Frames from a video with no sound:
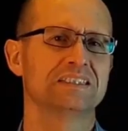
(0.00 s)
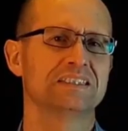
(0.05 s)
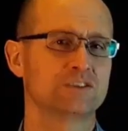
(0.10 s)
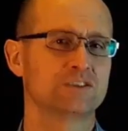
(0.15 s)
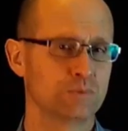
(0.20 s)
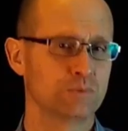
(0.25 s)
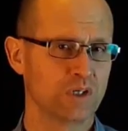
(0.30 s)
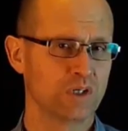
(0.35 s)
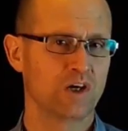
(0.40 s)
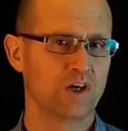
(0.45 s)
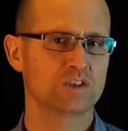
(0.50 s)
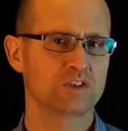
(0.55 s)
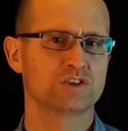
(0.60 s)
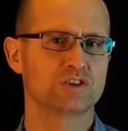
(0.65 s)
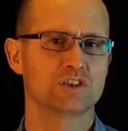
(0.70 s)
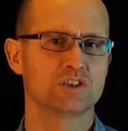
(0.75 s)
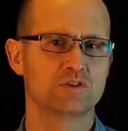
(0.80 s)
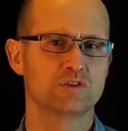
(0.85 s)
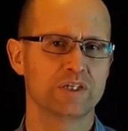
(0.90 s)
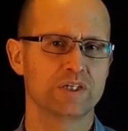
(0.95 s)
is to a large
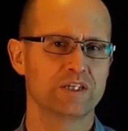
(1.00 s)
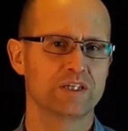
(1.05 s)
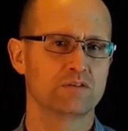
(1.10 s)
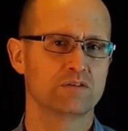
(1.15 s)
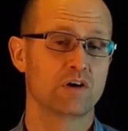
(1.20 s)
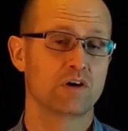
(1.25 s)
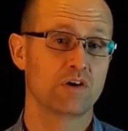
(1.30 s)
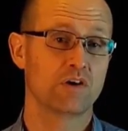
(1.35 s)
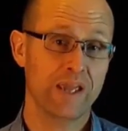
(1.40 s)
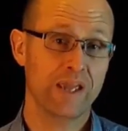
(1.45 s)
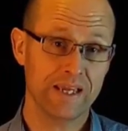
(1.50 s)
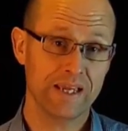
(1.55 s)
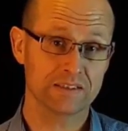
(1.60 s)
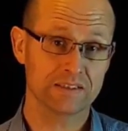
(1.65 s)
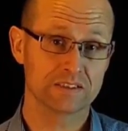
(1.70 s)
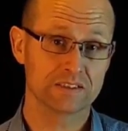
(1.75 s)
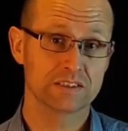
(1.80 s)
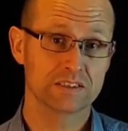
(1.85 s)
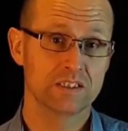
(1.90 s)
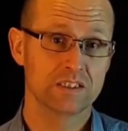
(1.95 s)
degree in your own
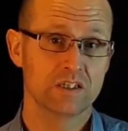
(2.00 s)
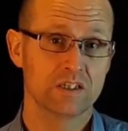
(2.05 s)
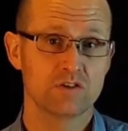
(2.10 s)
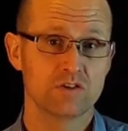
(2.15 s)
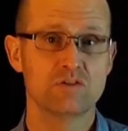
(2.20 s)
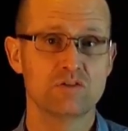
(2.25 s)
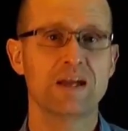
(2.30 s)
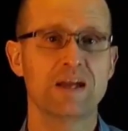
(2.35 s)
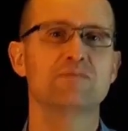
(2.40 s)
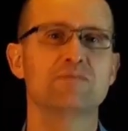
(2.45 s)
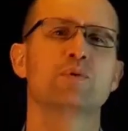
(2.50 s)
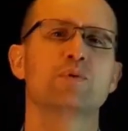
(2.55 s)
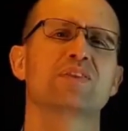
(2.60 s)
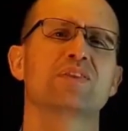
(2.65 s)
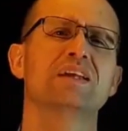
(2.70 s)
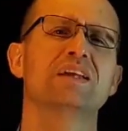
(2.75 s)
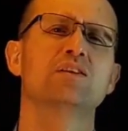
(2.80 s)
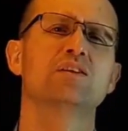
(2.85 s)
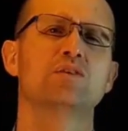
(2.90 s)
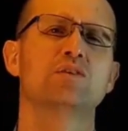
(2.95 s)
hands. You have
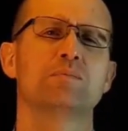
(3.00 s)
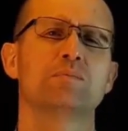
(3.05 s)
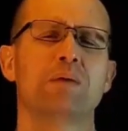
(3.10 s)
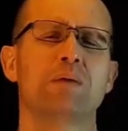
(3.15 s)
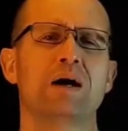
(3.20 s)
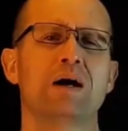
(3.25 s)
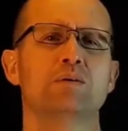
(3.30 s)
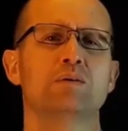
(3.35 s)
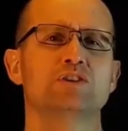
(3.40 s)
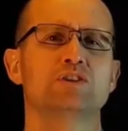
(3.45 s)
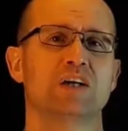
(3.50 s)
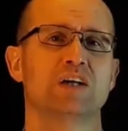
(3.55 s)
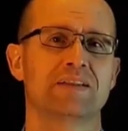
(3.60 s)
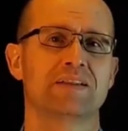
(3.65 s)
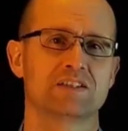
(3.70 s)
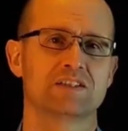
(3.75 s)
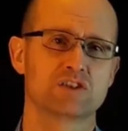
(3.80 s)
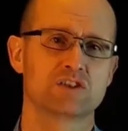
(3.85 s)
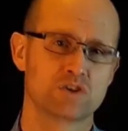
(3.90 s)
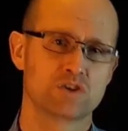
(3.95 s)
within you the power to
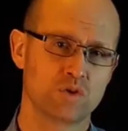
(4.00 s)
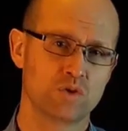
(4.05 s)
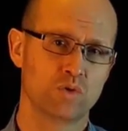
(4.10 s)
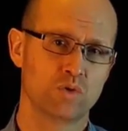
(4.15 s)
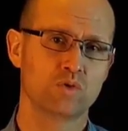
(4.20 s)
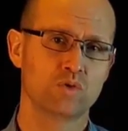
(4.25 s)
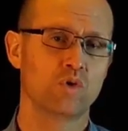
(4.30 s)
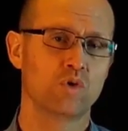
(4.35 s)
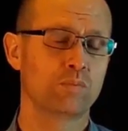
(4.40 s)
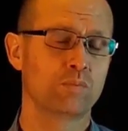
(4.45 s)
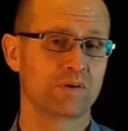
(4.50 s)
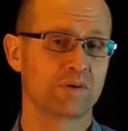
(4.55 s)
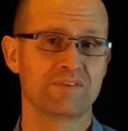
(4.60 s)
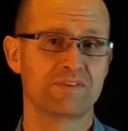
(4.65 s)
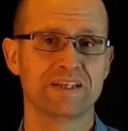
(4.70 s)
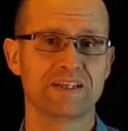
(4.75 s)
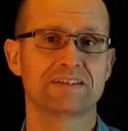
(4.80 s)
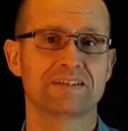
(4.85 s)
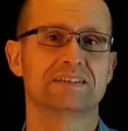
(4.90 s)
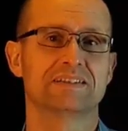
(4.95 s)
either stall or
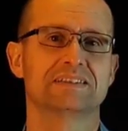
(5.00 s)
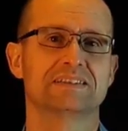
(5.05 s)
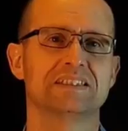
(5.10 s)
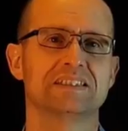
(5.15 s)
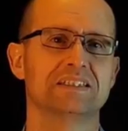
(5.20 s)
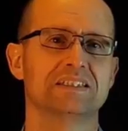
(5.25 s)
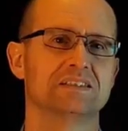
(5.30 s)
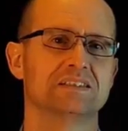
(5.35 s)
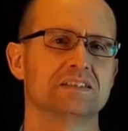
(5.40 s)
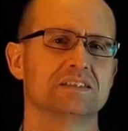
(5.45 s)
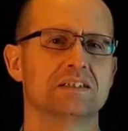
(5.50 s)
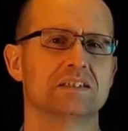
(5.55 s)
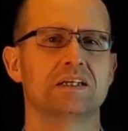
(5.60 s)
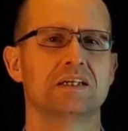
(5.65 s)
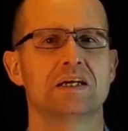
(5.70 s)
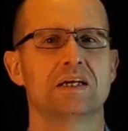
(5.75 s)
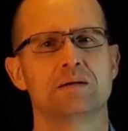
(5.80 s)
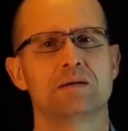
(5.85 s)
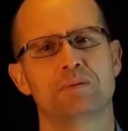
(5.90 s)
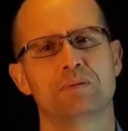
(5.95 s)
prevent the disease.
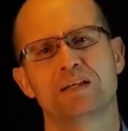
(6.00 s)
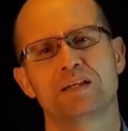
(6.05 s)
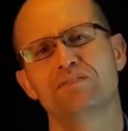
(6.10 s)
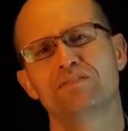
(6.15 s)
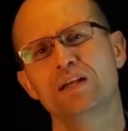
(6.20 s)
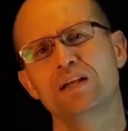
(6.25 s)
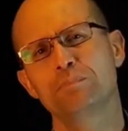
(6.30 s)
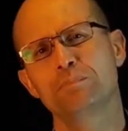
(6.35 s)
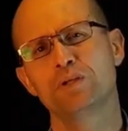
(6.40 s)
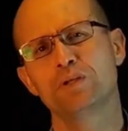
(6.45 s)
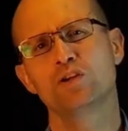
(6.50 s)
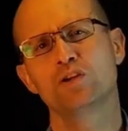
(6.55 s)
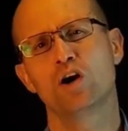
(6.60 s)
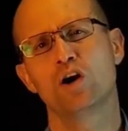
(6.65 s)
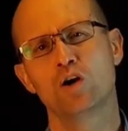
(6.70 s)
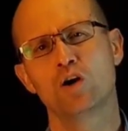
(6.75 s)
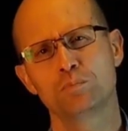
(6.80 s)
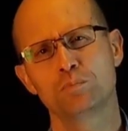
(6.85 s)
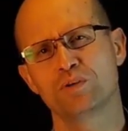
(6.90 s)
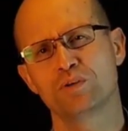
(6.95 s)
By developing
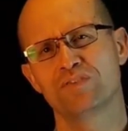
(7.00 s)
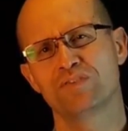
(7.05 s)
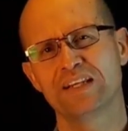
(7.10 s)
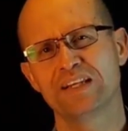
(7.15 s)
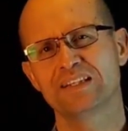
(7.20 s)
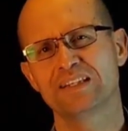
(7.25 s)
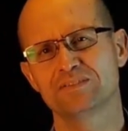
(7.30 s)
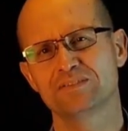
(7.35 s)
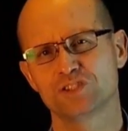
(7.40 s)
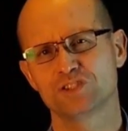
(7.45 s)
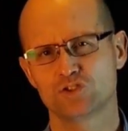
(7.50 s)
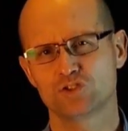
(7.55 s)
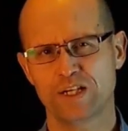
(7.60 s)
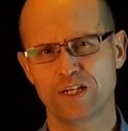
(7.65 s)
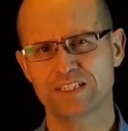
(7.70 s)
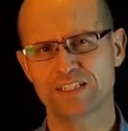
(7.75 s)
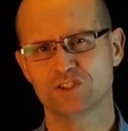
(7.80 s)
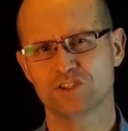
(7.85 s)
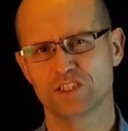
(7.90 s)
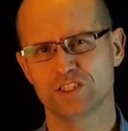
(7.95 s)
your own preventative
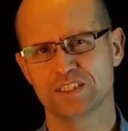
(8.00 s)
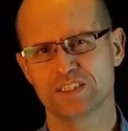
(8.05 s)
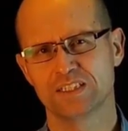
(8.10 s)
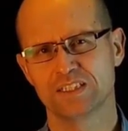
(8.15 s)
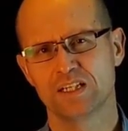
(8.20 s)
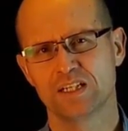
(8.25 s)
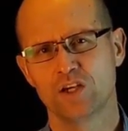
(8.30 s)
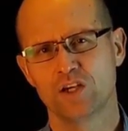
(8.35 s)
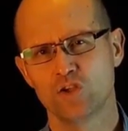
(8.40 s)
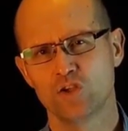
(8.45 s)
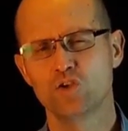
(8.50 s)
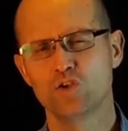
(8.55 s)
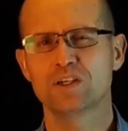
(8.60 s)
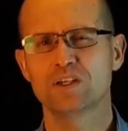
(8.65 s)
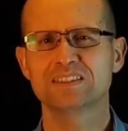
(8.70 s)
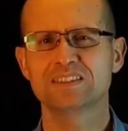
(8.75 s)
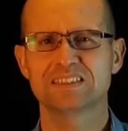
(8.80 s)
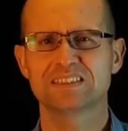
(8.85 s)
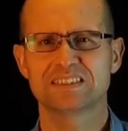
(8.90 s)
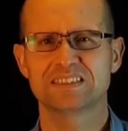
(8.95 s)
strategy, you
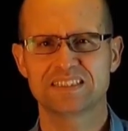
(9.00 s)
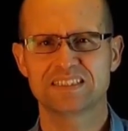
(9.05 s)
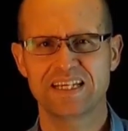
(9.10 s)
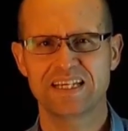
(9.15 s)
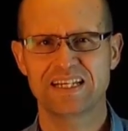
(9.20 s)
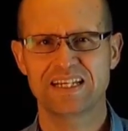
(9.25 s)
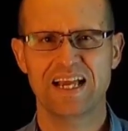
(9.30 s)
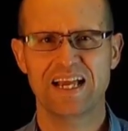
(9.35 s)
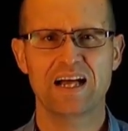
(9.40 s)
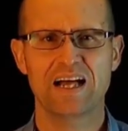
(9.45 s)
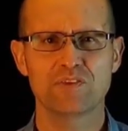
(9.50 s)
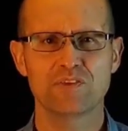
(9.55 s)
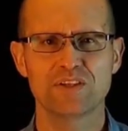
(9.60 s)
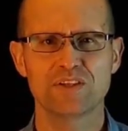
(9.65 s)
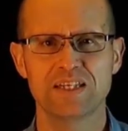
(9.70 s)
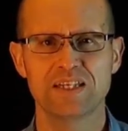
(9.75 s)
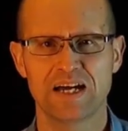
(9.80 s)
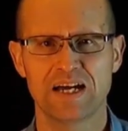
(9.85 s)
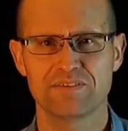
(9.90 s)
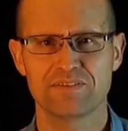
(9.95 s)
can sustain a
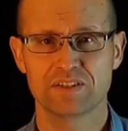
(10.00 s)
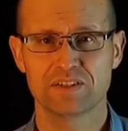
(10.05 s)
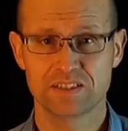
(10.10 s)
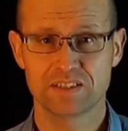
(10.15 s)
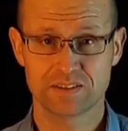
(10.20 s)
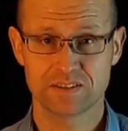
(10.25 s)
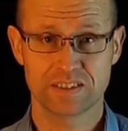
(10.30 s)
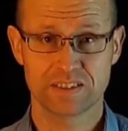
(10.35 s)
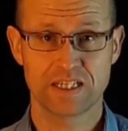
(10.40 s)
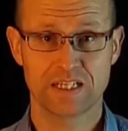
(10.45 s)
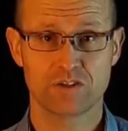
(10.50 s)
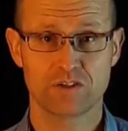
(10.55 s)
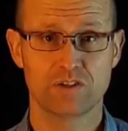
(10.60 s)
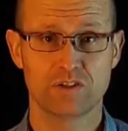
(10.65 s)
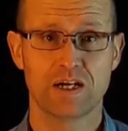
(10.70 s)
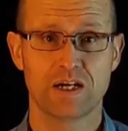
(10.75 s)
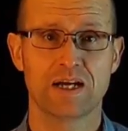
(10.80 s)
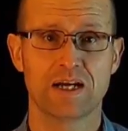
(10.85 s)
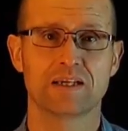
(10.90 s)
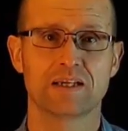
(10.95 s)
healthy life until the day you
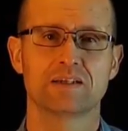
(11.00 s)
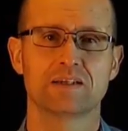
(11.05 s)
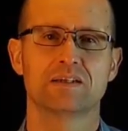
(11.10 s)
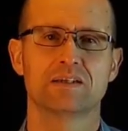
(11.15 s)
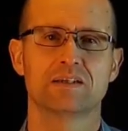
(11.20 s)
die.